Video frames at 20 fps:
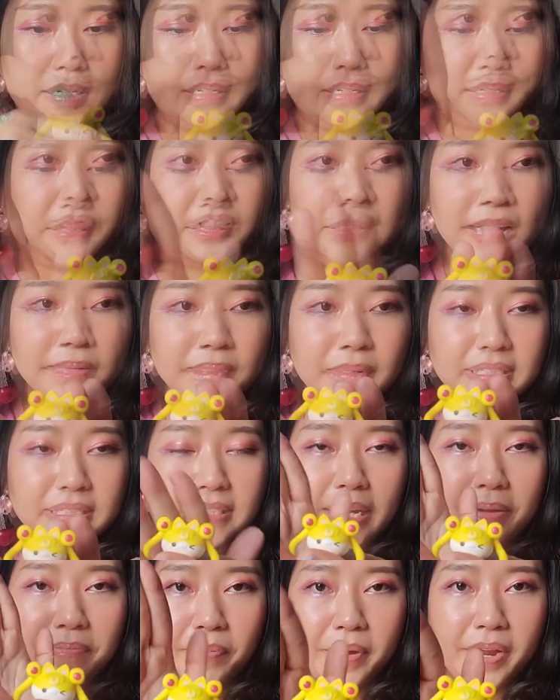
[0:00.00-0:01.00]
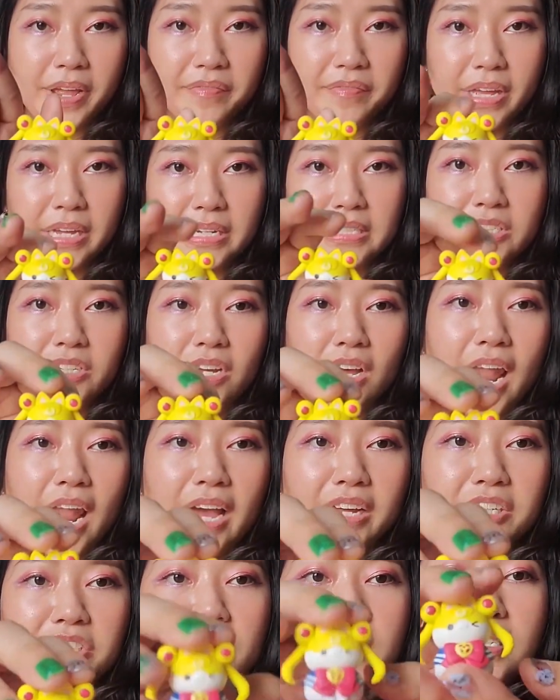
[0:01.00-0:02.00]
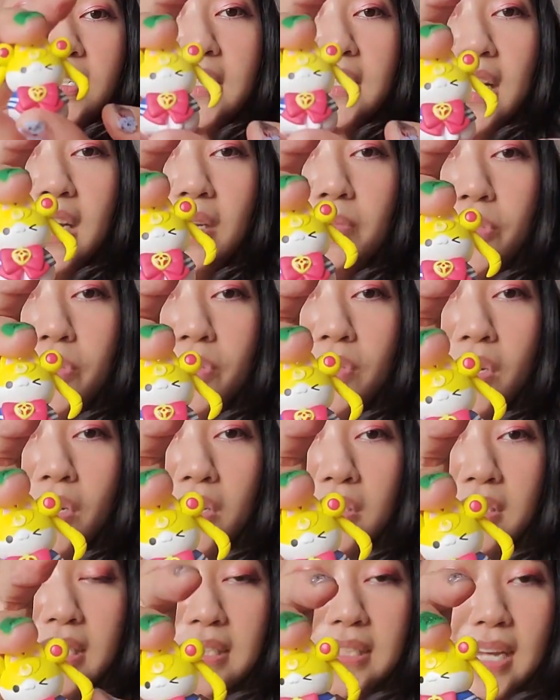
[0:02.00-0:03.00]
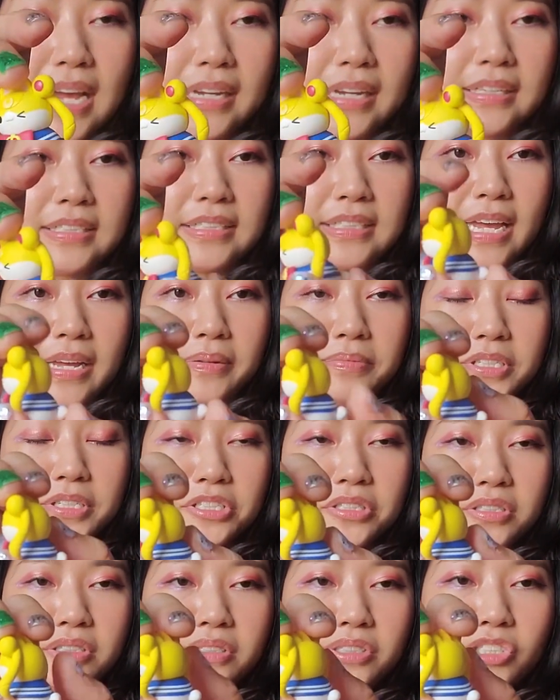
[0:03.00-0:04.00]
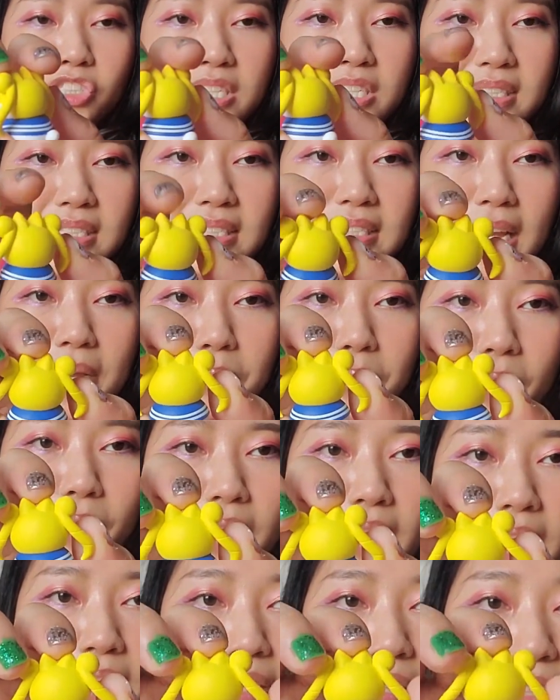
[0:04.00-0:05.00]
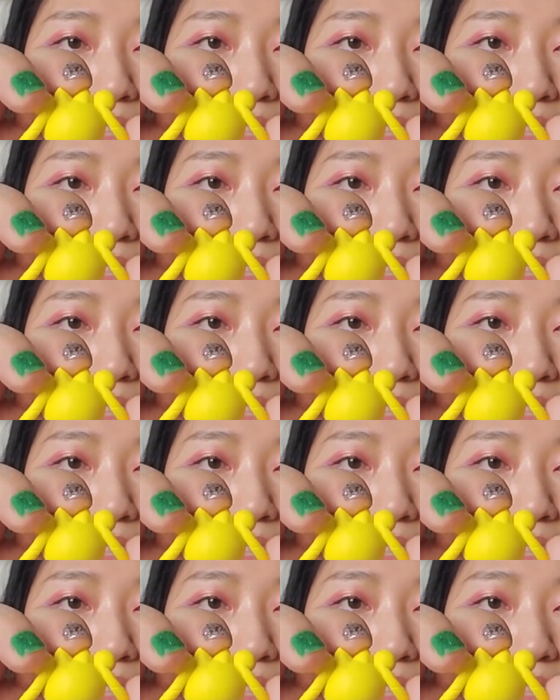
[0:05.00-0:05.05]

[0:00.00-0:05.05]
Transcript: Same as the previous collection, Sailor Moon looks exactly the same. She's the same breed